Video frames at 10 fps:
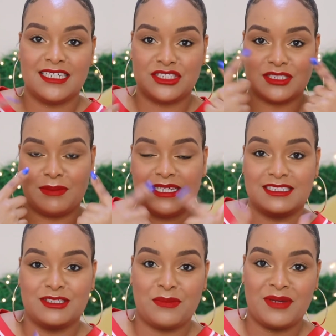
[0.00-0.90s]
I just
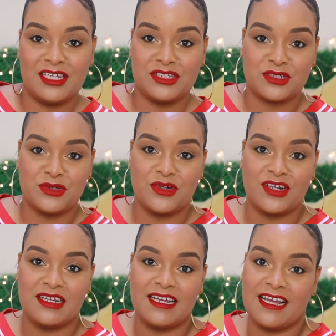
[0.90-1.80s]
place it on my inner
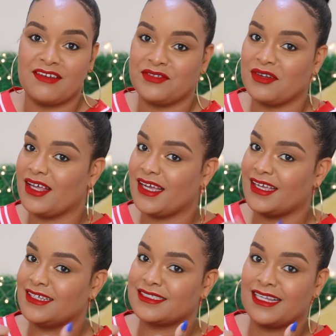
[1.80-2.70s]
corner and I feel like
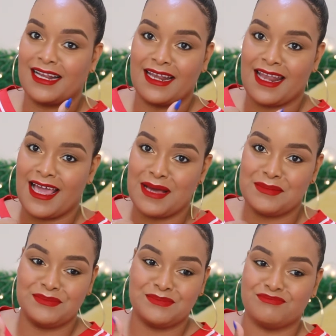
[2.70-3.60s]
it's
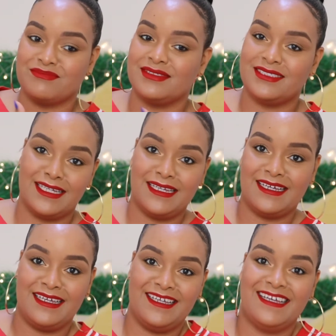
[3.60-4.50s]
glam
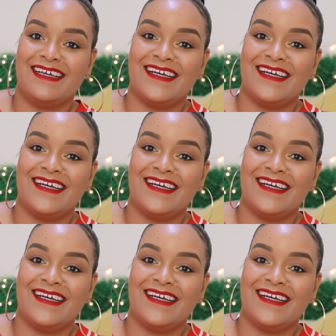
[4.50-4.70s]
diggity.